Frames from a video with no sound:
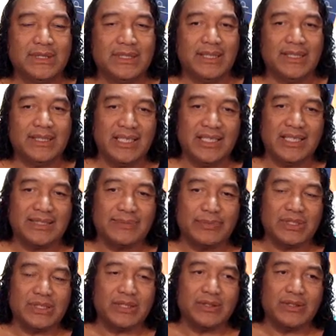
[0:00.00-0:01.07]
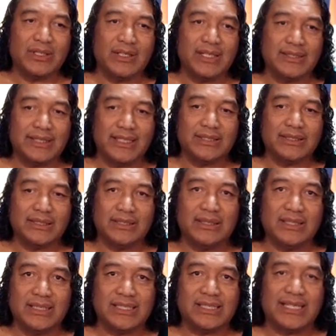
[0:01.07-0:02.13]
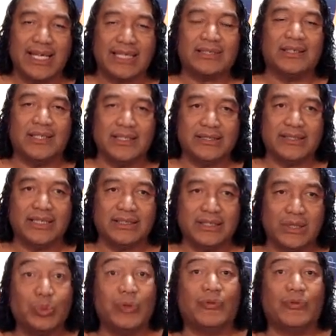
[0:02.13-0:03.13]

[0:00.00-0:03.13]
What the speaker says: And then there's materialization and there's catalyzation. We